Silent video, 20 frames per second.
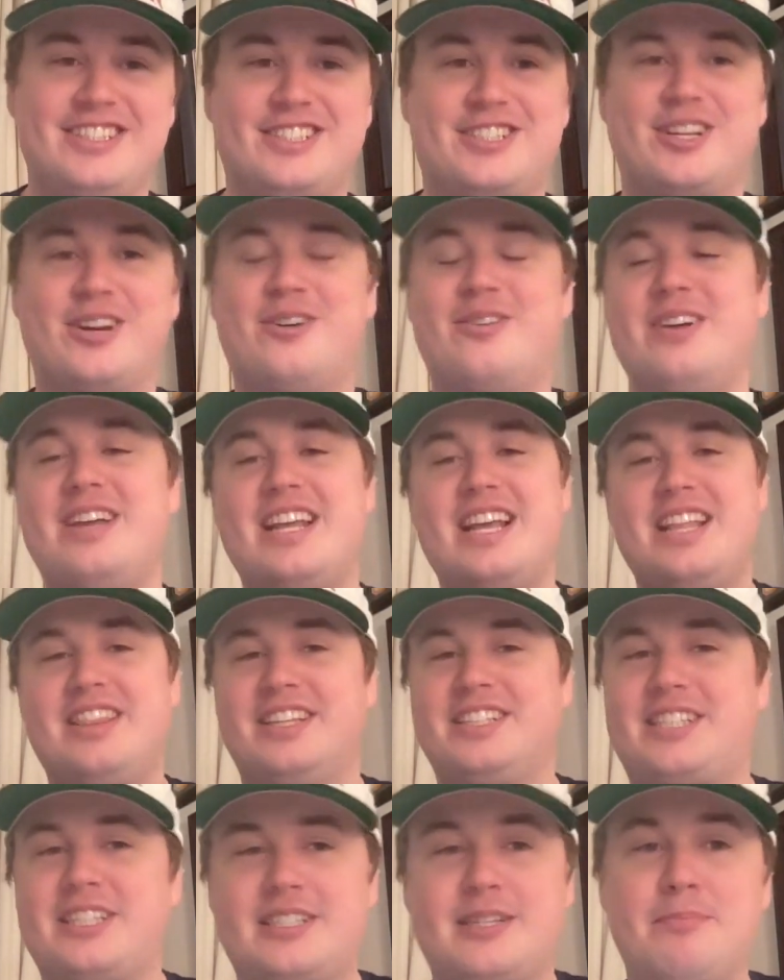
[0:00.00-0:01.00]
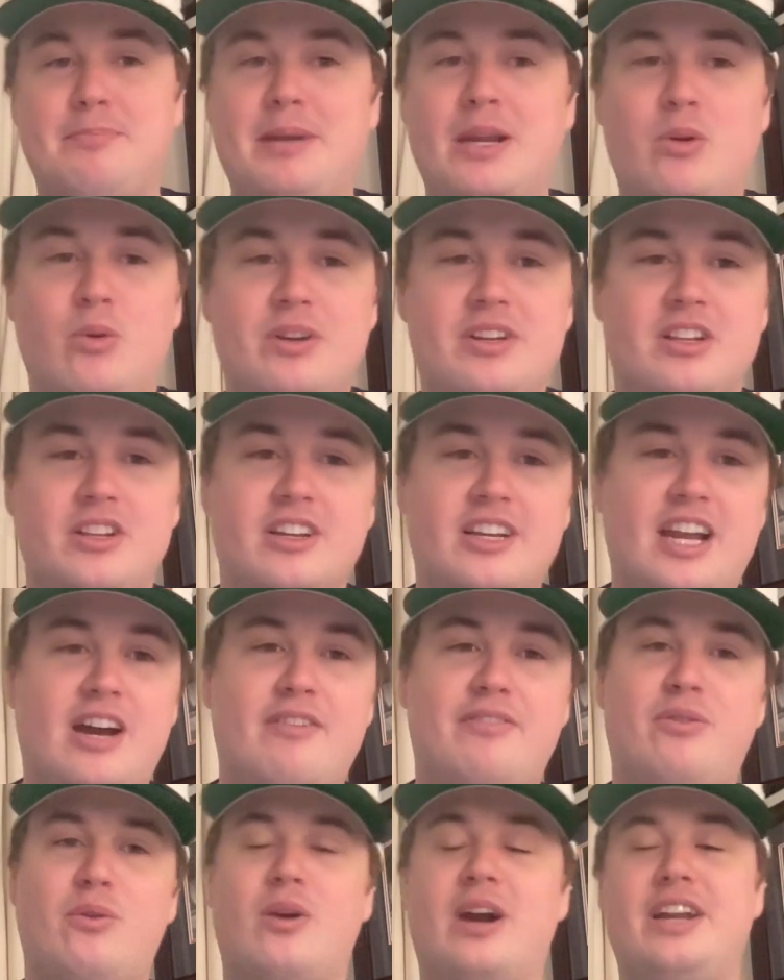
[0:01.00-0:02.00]
So this is a big one to look
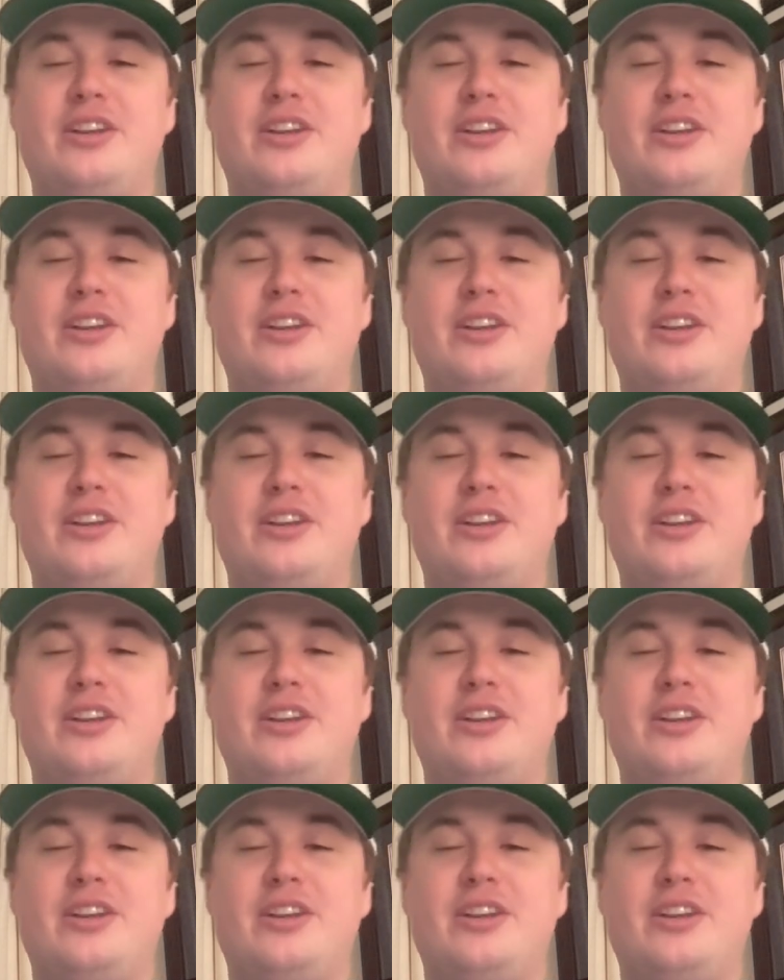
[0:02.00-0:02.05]
out for.